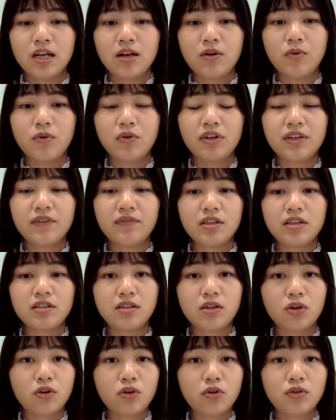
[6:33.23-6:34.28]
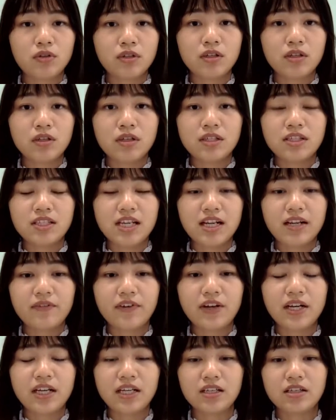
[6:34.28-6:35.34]
will give us a good data
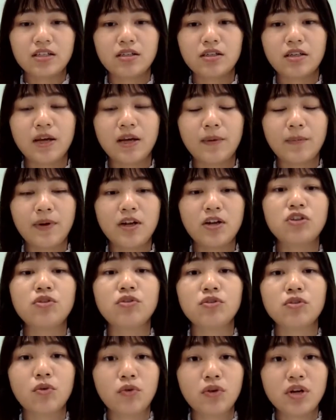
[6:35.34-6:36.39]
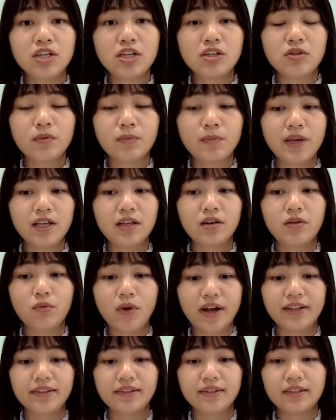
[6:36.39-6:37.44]
feedings compared to the original bigger
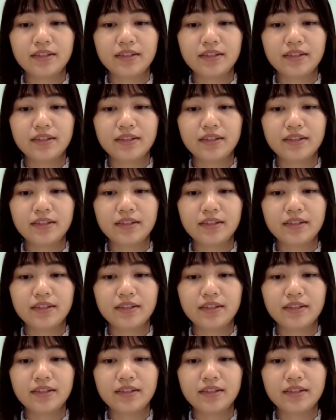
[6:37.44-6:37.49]
one.